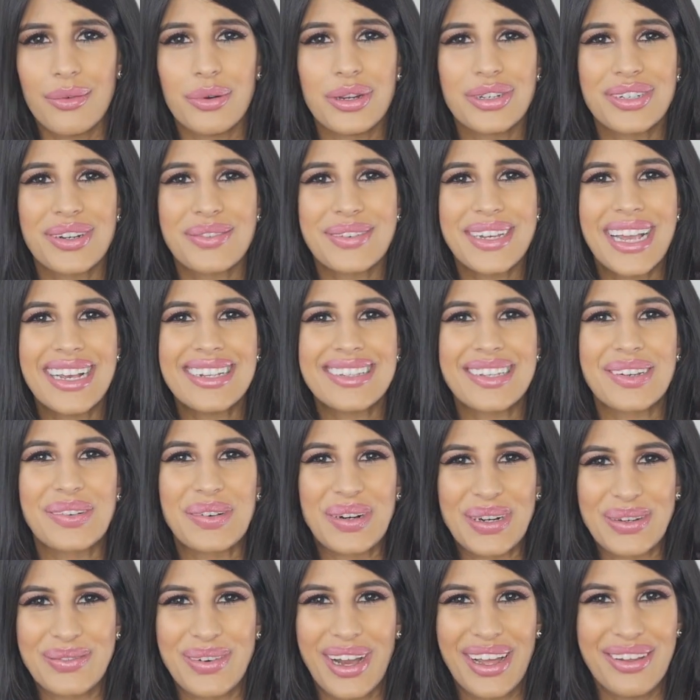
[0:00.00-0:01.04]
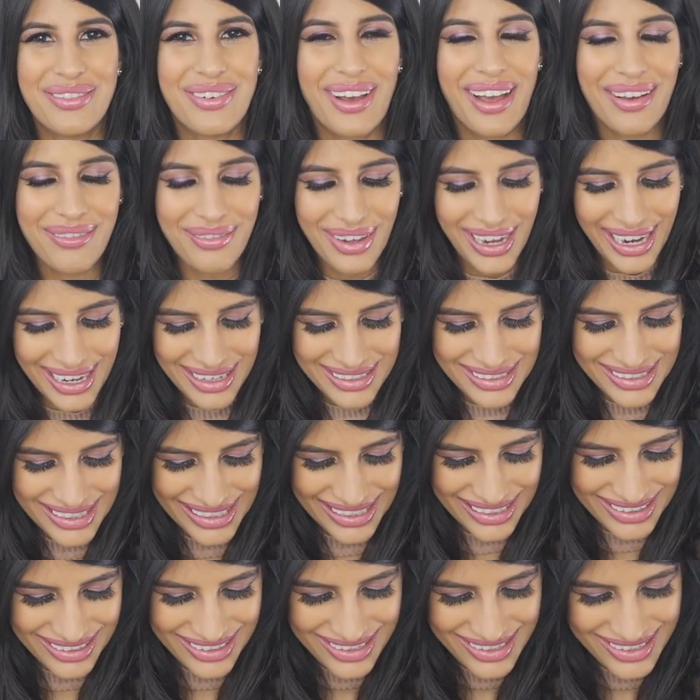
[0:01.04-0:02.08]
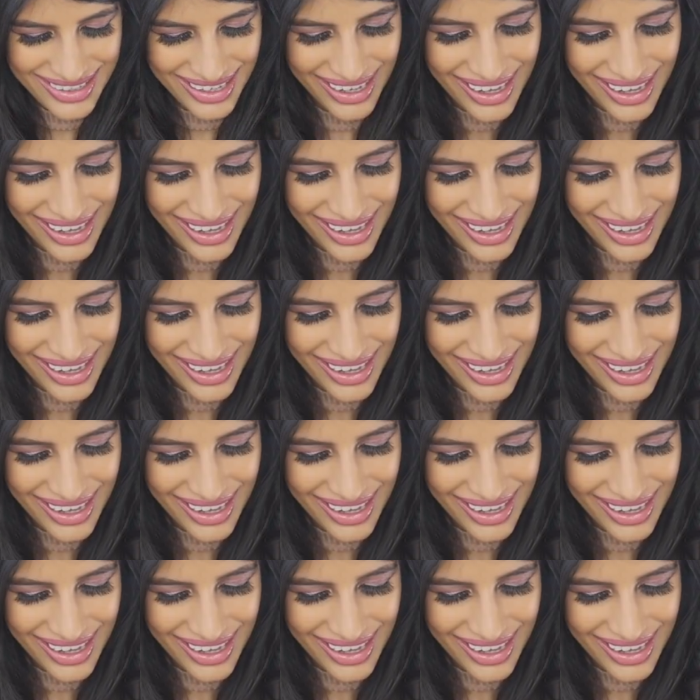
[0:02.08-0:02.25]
which I'm guessing one of my fan pages.